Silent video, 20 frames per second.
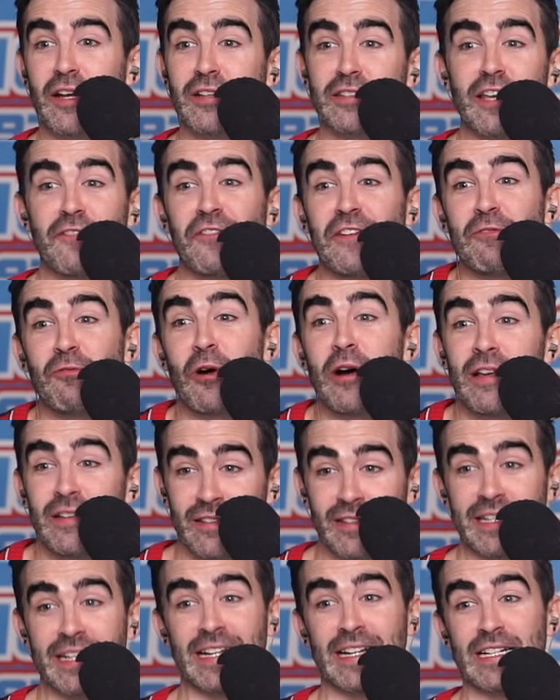Because if he
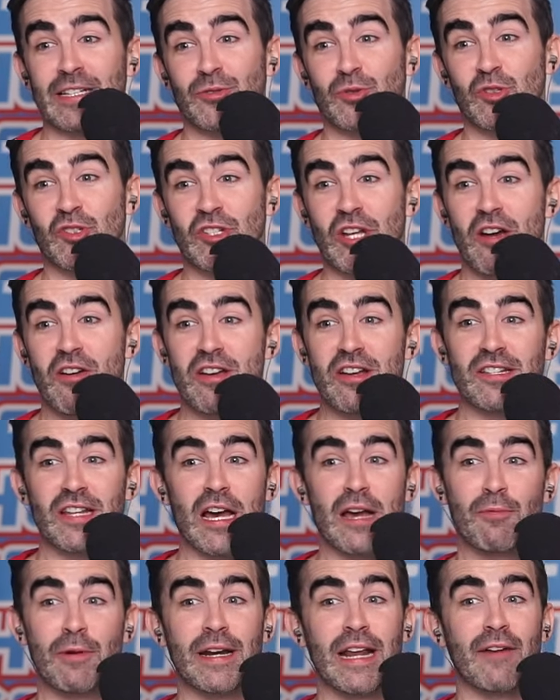was leaning into a
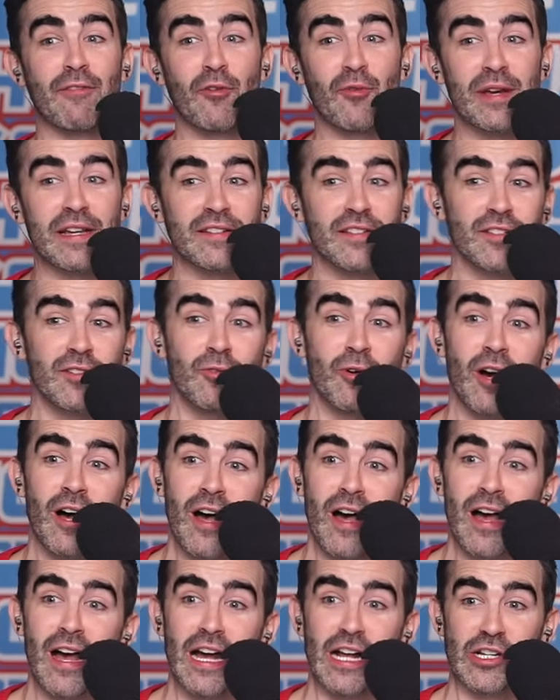stereotype, we'd have a reason to
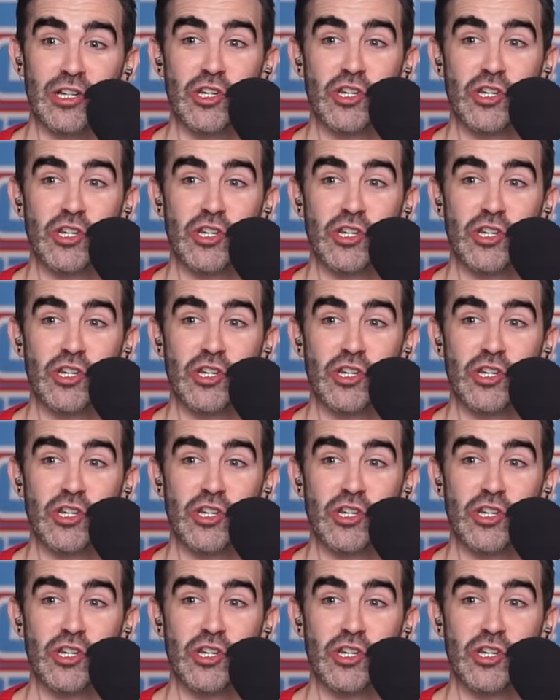watch.